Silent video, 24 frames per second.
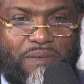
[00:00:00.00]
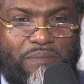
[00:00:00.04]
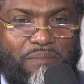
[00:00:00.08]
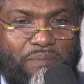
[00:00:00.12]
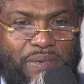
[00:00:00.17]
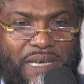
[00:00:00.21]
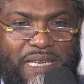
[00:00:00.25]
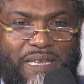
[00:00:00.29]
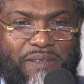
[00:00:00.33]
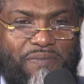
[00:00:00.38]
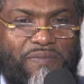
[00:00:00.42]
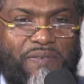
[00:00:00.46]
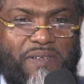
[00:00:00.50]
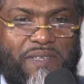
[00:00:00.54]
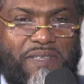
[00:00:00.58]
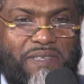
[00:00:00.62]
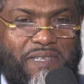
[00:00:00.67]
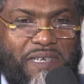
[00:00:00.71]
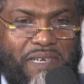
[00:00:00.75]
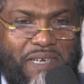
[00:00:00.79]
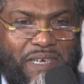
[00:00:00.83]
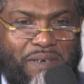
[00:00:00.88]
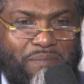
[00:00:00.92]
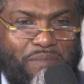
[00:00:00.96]
benefit
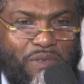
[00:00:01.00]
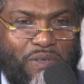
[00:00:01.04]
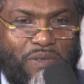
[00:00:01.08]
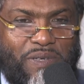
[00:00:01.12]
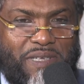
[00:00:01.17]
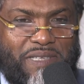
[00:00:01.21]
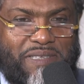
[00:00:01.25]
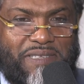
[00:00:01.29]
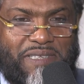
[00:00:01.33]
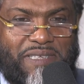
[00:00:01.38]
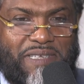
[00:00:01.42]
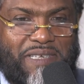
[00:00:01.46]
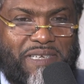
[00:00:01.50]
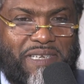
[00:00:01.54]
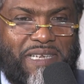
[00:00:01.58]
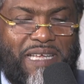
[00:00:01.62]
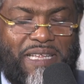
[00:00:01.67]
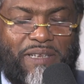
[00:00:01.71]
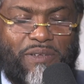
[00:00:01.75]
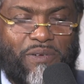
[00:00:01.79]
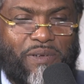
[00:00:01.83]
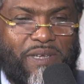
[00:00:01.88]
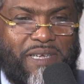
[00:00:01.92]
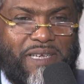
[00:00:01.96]
the community and
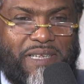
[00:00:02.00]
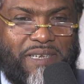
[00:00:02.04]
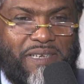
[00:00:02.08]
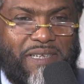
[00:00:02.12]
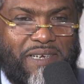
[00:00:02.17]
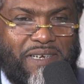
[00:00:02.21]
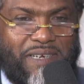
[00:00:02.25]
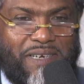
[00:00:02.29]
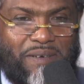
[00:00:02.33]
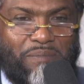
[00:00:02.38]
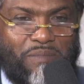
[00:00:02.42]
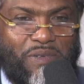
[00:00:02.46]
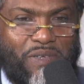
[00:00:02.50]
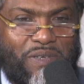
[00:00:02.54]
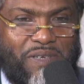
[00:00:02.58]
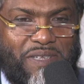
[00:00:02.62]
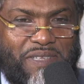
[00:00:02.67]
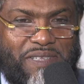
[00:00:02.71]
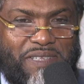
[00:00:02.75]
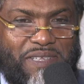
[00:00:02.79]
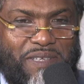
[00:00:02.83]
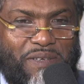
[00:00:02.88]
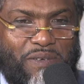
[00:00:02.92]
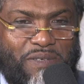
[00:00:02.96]
educate the
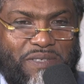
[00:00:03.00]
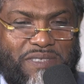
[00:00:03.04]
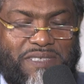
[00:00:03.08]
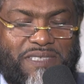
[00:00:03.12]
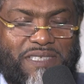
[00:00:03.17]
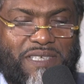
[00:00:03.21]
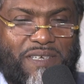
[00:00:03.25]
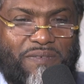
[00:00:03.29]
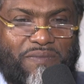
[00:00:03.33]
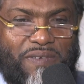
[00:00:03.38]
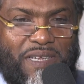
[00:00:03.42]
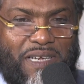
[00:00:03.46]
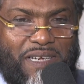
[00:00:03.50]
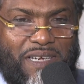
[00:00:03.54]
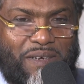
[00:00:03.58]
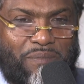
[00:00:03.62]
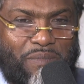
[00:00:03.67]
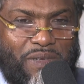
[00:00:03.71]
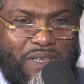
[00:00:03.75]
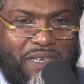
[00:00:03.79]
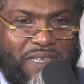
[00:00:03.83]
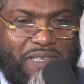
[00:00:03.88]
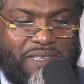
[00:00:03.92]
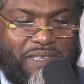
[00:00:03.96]
community or serve the
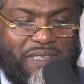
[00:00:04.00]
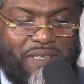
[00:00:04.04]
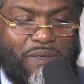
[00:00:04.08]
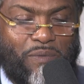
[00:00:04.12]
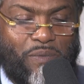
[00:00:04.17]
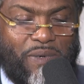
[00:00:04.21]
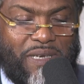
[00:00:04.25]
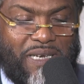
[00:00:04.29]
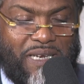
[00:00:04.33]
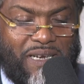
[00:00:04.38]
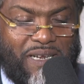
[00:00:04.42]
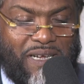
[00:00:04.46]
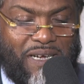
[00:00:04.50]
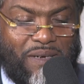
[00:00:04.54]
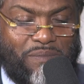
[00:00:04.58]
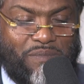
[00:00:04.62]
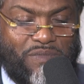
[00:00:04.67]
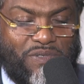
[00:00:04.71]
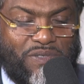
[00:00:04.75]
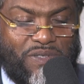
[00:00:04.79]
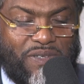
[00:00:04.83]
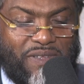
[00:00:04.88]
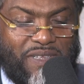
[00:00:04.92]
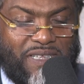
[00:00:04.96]
community when it
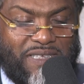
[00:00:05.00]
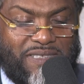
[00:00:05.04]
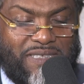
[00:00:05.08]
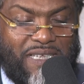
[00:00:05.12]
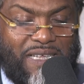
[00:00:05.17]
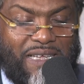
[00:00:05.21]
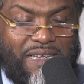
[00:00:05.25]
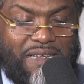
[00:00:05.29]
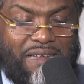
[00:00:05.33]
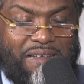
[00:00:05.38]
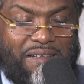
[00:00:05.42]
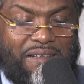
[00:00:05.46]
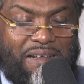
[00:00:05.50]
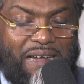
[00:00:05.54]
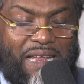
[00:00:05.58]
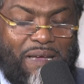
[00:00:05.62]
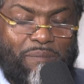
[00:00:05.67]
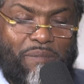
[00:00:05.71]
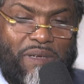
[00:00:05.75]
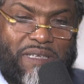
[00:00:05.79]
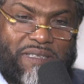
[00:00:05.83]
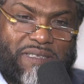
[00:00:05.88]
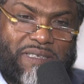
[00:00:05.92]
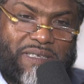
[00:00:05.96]
comes to this
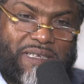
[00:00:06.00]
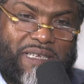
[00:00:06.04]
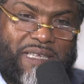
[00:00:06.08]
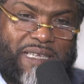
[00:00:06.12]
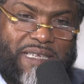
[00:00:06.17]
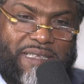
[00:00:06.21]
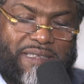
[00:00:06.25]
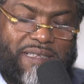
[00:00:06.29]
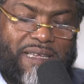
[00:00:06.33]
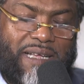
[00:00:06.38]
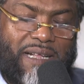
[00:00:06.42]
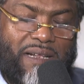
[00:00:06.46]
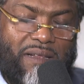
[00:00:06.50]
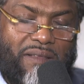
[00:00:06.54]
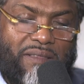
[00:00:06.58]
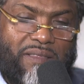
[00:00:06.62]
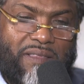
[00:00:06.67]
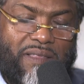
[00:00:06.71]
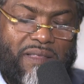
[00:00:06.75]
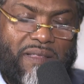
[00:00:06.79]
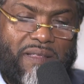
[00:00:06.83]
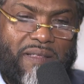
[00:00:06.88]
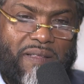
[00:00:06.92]
climate and heat health?